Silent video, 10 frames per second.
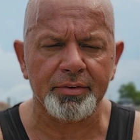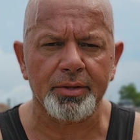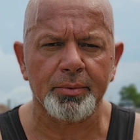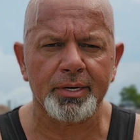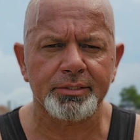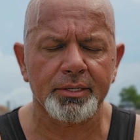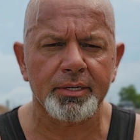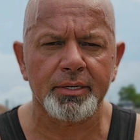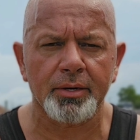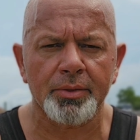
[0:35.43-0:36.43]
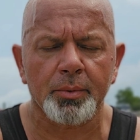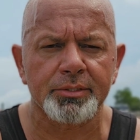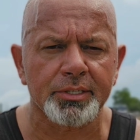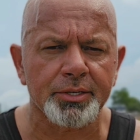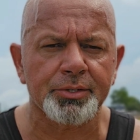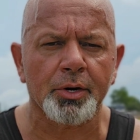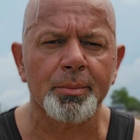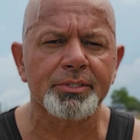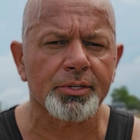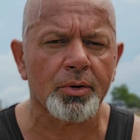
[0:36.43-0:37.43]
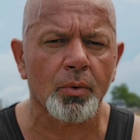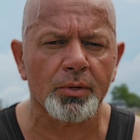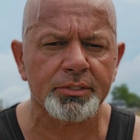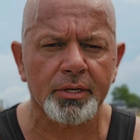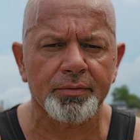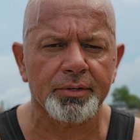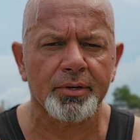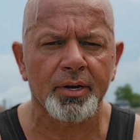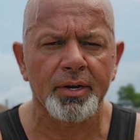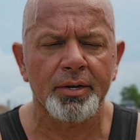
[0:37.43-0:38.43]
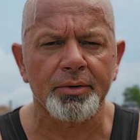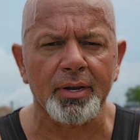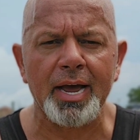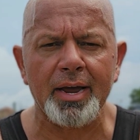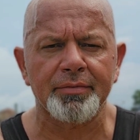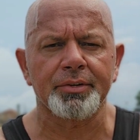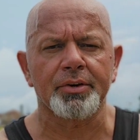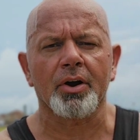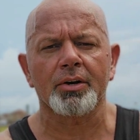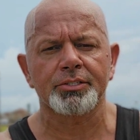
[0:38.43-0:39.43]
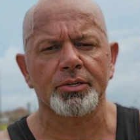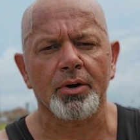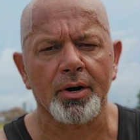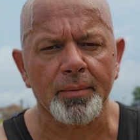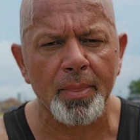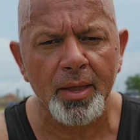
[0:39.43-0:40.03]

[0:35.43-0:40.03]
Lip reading: In other words, it determines the course of your life. You guard your heart.